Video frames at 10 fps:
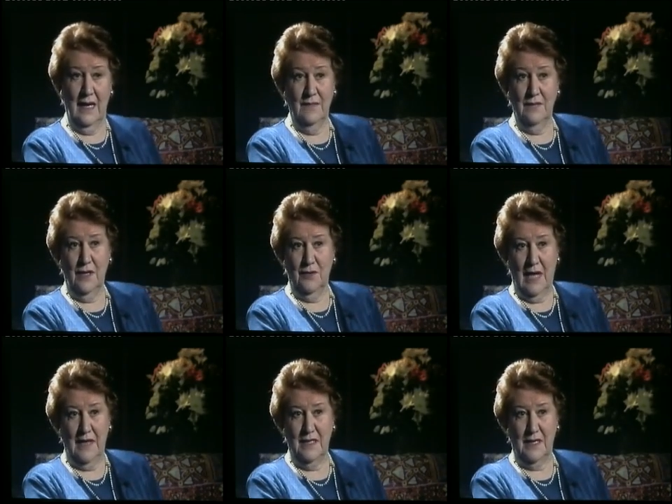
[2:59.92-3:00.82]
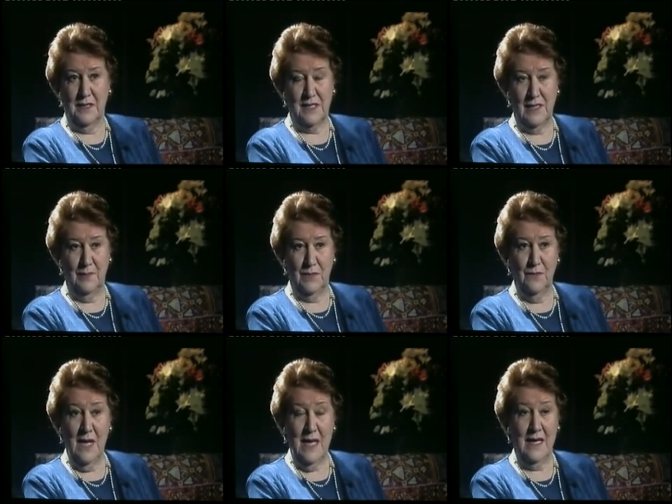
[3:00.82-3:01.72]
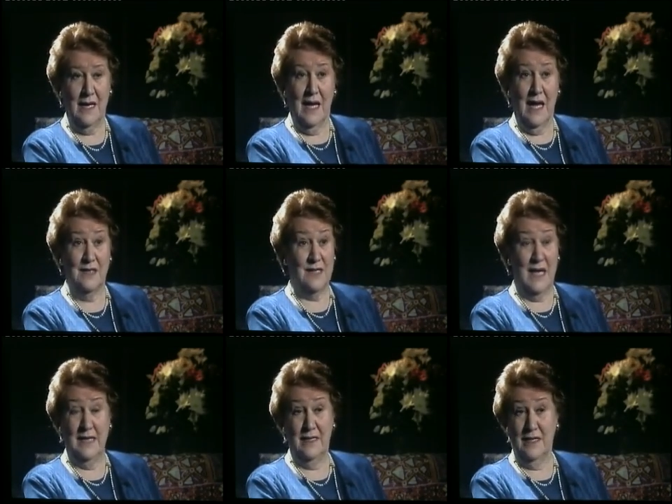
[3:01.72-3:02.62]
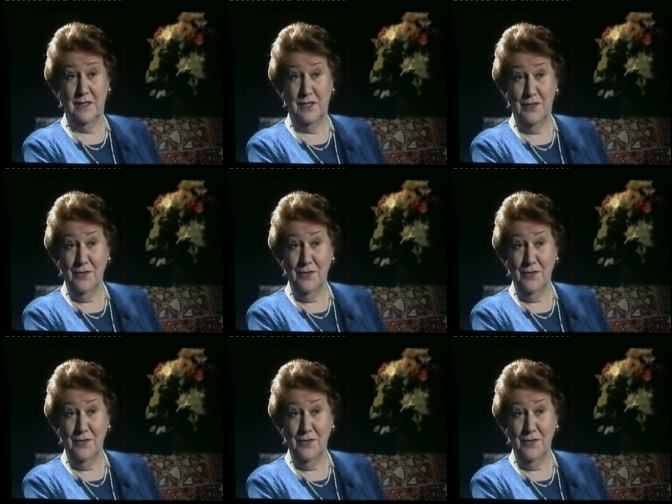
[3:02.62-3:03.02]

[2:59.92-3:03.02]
and the whole idea slipped away, as ideas